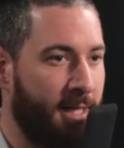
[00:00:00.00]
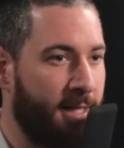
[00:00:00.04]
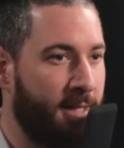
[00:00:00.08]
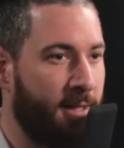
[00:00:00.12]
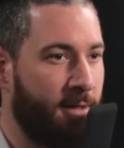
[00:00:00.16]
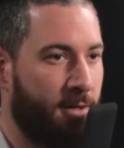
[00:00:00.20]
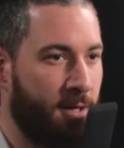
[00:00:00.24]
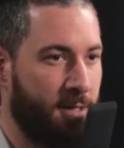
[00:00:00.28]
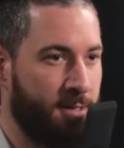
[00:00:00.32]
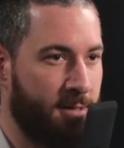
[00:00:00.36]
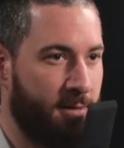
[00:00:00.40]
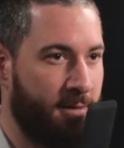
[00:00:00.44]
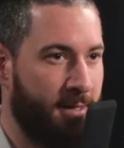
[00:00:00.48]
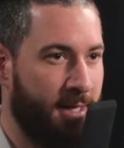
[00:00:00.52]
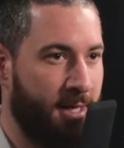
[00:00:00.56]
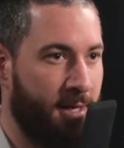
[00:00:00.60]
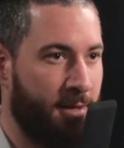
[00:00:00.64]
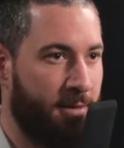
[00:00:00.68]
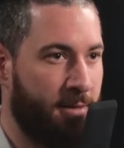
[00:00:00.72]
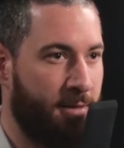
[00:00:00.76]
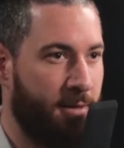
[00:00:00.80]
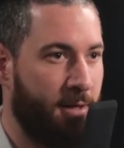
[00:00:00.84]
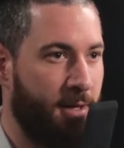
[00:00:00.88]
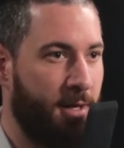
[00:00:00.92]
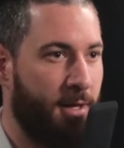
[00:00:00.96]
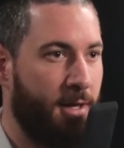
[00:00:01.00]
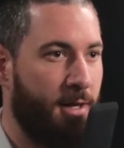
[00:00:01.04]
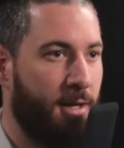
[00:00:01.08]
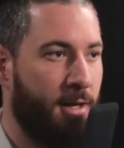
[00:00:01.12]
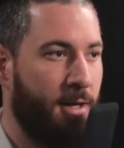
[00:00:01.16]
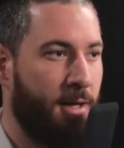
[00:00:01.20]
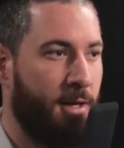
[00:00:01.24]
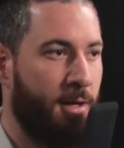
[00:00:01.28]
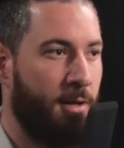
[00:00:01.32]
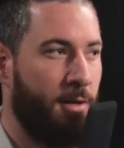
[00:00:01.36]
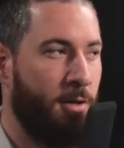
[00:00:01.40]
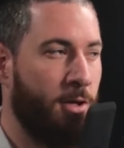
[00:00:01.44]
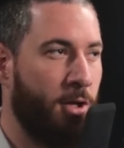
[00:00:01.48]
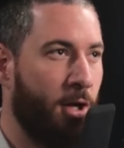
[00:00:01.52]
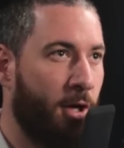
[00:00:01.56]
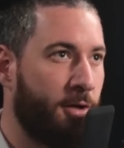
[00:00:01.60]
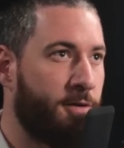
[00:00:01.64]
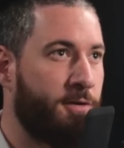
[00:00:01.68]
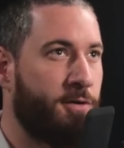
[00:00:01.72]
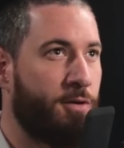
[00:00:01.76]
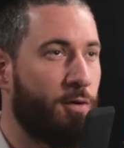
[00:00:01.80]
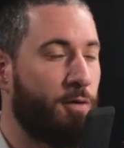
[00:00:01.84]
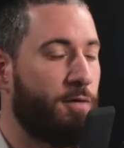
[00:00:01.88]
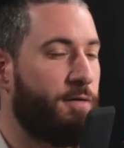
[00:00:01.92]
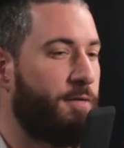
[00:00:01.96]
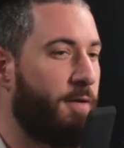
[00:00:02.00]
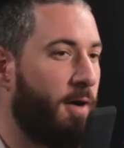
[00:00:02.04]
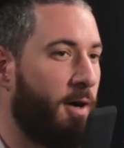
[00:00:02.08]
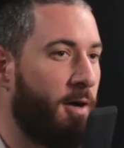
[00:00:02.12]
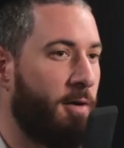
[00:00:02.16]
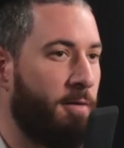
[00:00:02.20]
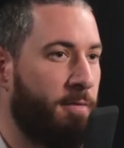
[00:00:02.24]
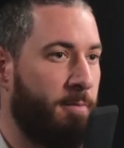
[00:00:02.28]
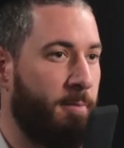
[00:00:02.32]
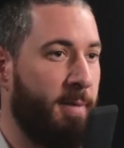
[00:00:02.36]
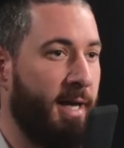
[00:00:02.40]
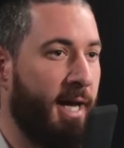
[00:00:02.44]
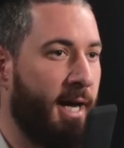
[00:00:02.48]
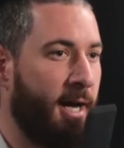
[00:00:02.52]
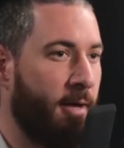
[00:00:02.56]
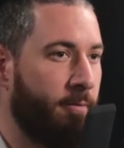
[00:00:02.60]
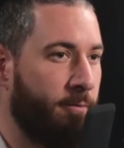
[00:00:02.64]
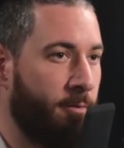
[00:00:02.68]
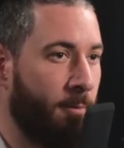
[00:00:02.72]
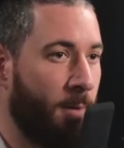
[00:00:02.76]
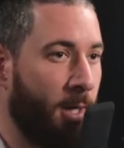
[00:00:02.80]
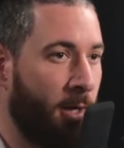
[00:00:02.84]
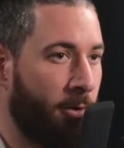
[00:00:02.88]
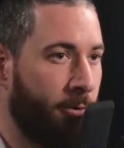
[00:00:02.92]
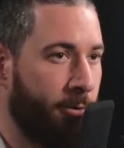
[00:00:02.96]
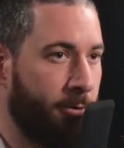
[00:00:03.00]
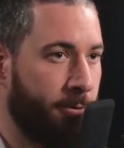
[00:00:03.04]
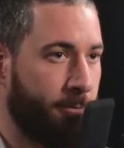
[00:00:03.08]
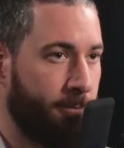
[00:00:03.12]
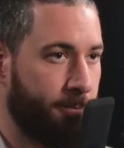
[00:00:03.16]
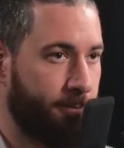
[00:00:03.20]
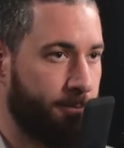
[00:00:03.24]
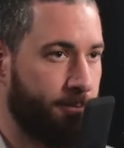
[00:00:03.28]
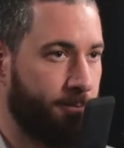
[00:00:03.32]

leading yes, causes of death. Yes, yes, yes. Not too far it. behind from hunger.